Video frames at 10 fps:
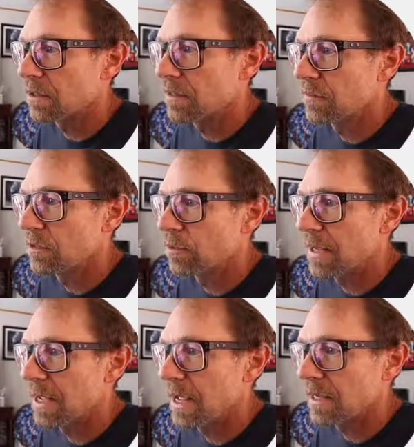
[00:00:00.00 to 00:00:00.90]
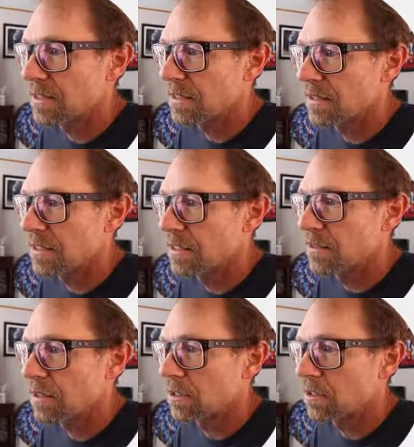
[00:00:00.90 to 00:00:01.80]
Even though my access
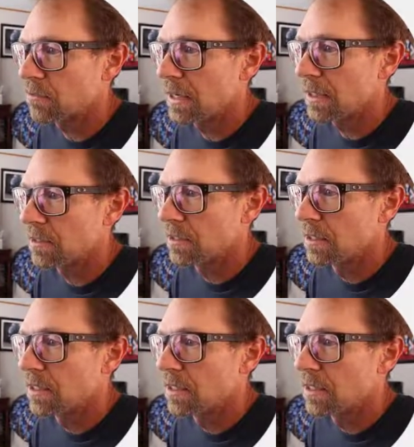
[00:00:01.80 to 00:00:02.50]
keys are correct,